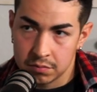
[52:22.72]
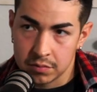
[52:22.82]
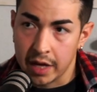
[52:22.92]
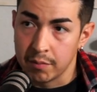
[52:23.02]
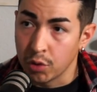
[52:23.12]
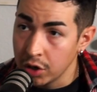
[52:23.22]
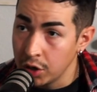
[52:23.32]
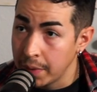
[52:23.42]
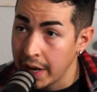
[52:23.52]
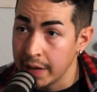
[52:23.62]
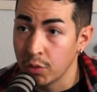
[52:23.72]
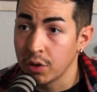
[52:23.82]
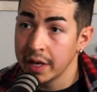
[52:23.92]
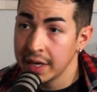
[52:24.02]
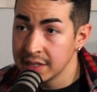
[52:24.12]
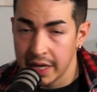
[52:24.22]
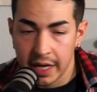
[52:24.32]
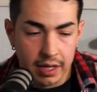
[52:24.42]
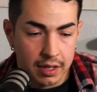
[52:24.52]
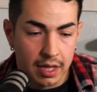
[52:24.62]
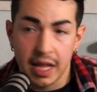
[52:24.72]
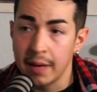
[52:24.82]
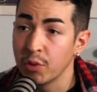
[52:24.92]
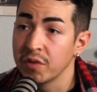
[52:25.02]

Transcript: I had more help, I had more hands, I had a lot more